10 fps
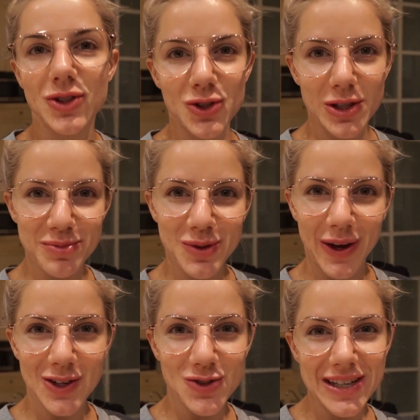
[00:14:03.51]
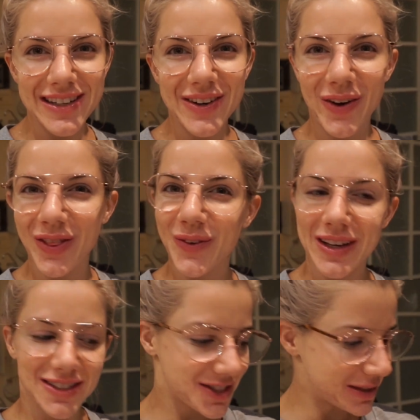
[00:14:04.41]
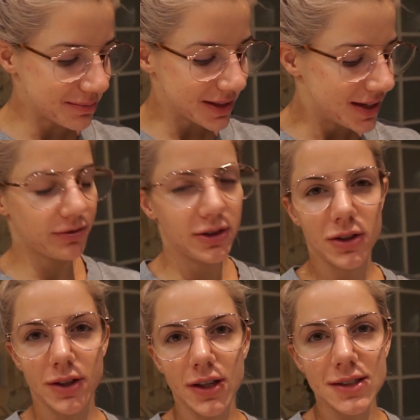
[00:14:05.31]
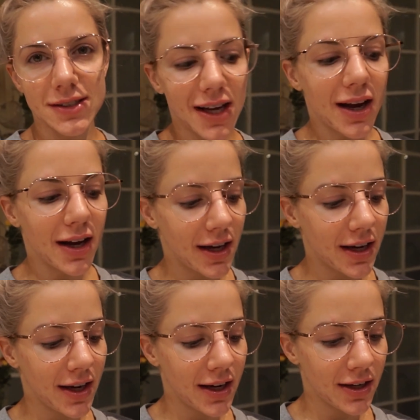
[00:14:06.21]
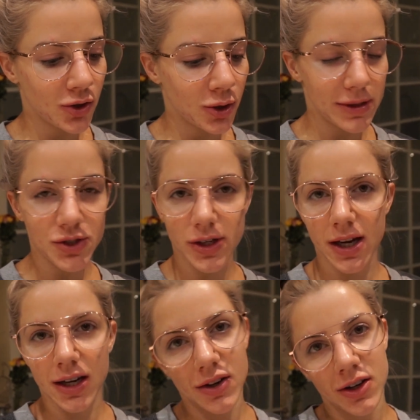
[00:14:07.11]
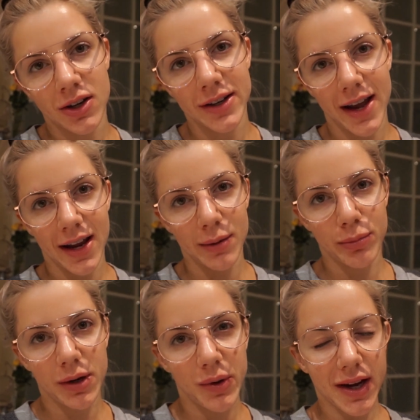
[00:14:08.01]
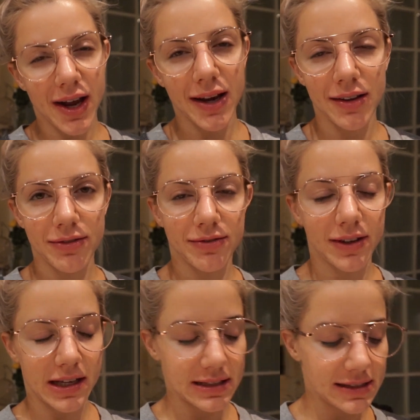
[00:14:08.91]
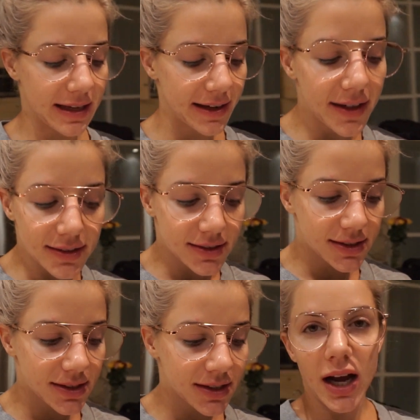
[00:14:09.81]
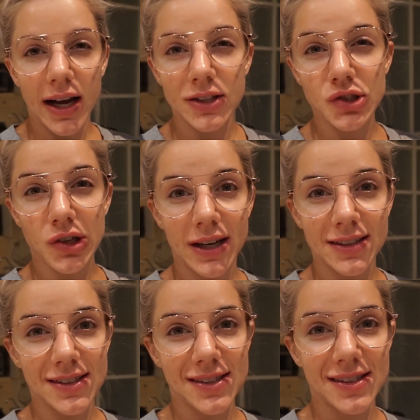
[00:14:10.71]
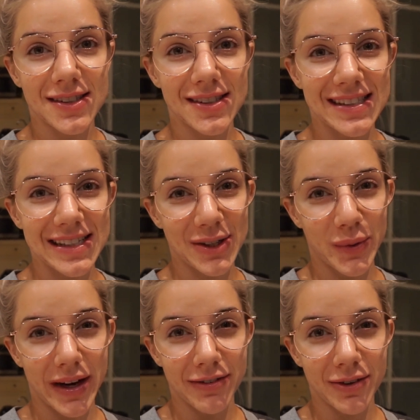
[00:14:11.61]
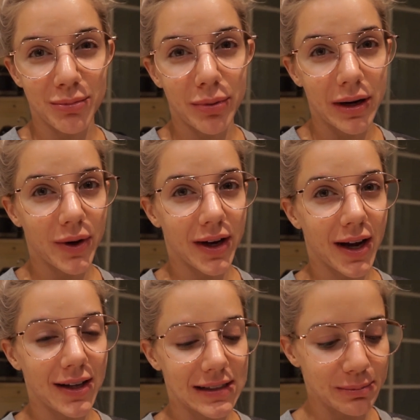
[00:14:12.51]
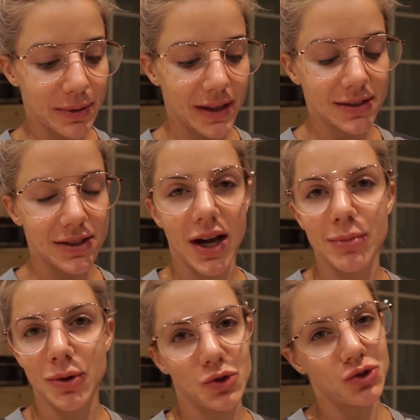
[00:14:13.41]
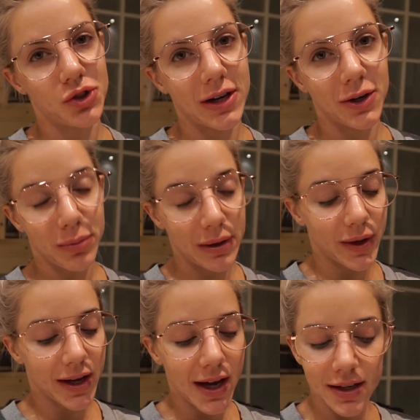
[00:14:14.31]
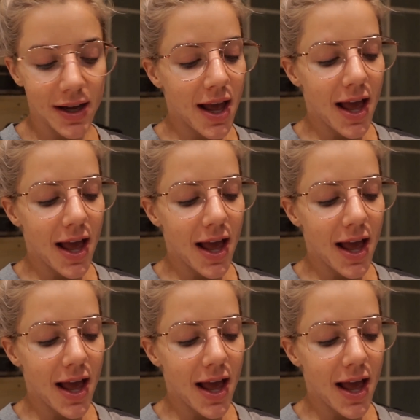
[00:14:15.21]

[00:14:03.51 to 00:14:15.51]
to the gym so I can drink it on the way to the gym. For glutes, I normally train on a pre-workout if it's late. I try to steer away from pre-workouts, but tonight I'm gonna train on a pre-workout,